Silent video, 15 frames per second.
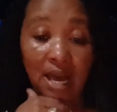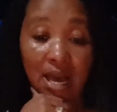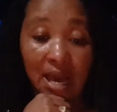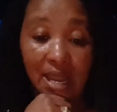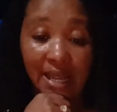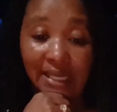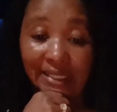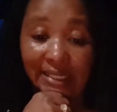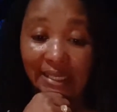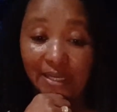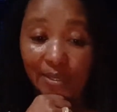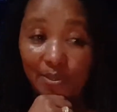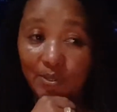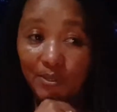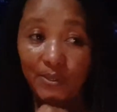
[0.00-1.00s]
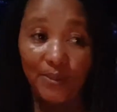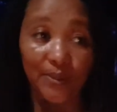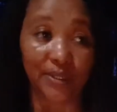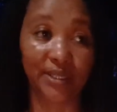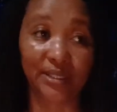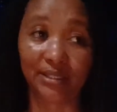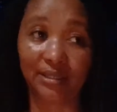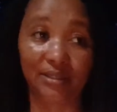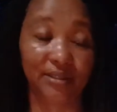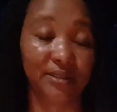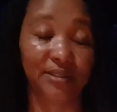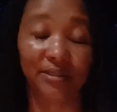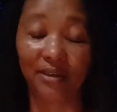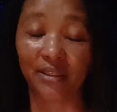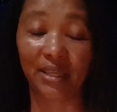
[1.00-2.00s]
And I said, "No,
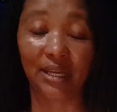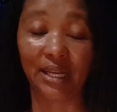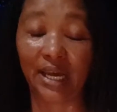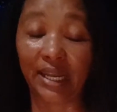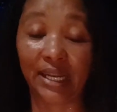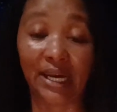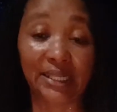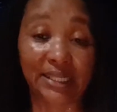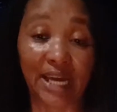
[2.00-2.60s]
there's nothing like that.